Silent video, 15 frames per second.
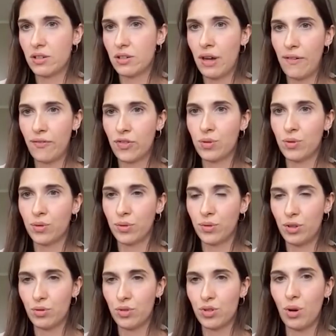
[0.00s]
You have to
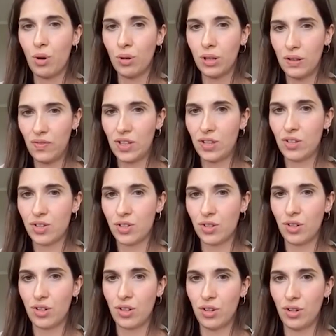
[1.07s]
use only videos
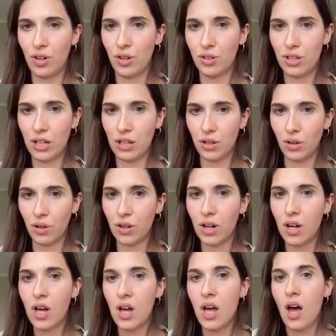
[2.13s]
on TikTok.
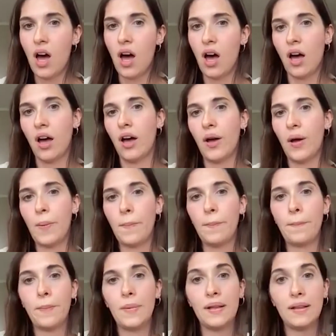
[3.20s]

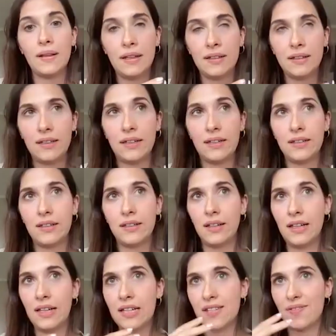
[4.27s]
LinkedIn,
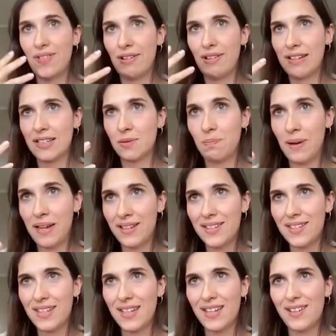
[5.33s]
it's very
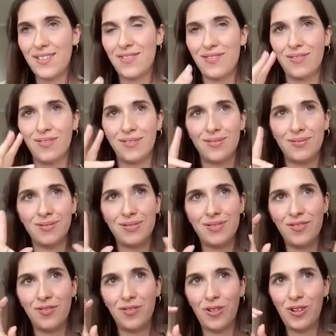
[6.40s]
expensive
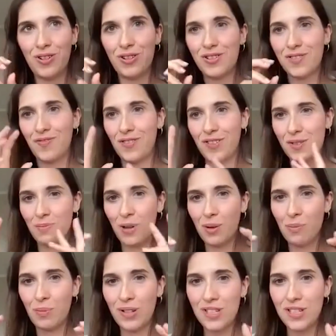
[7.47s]
for small
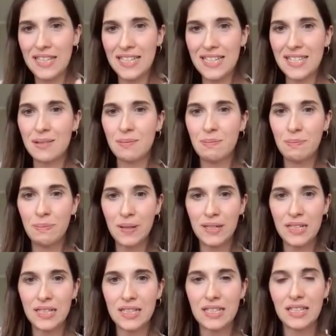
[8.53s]
budgets,
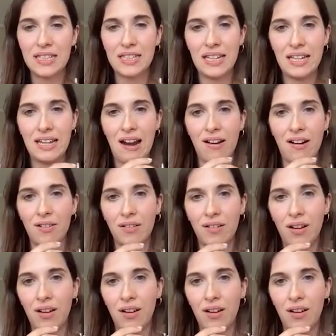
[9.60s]
but they are